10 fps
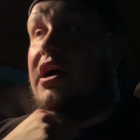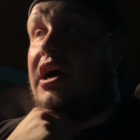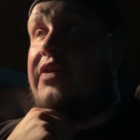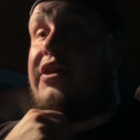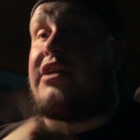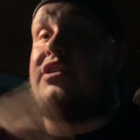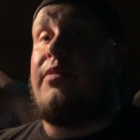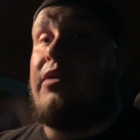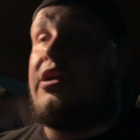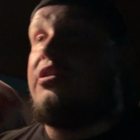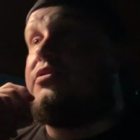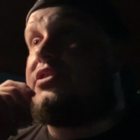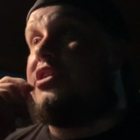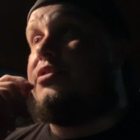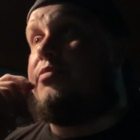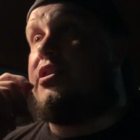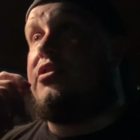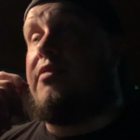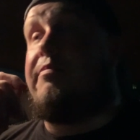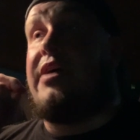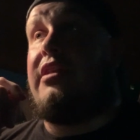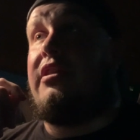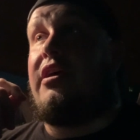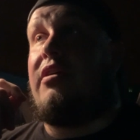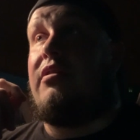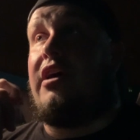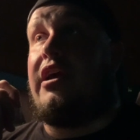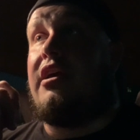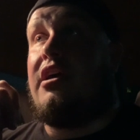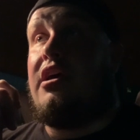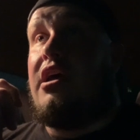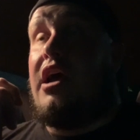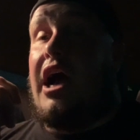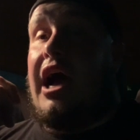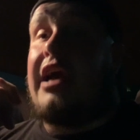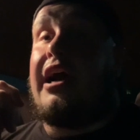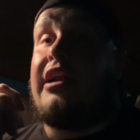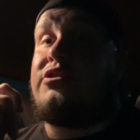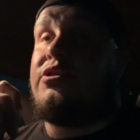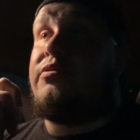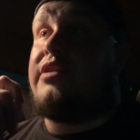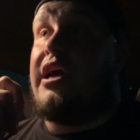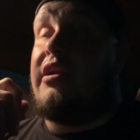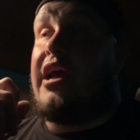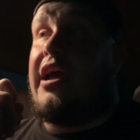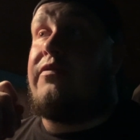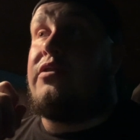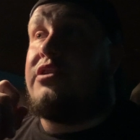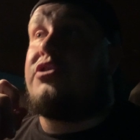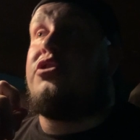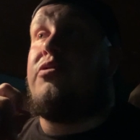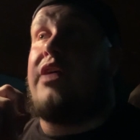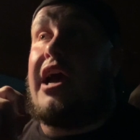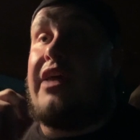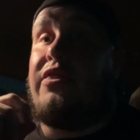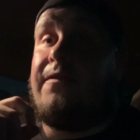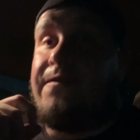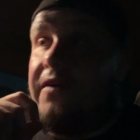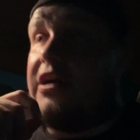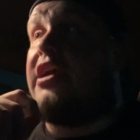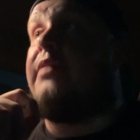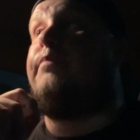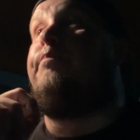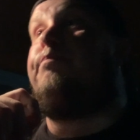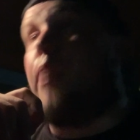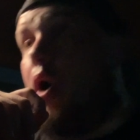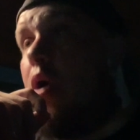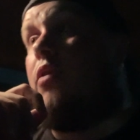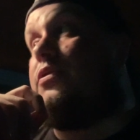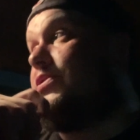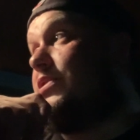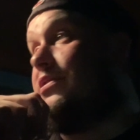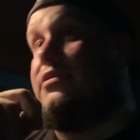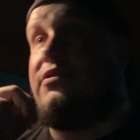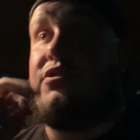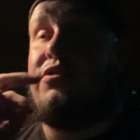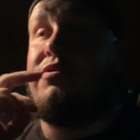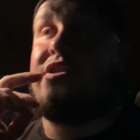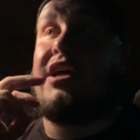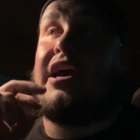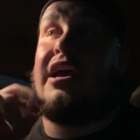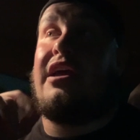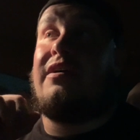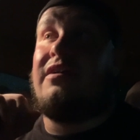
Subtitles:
I think somewhere you said you wanted to do a bet in there. Like, I kind of tuned out after this dude had the fucking balls to say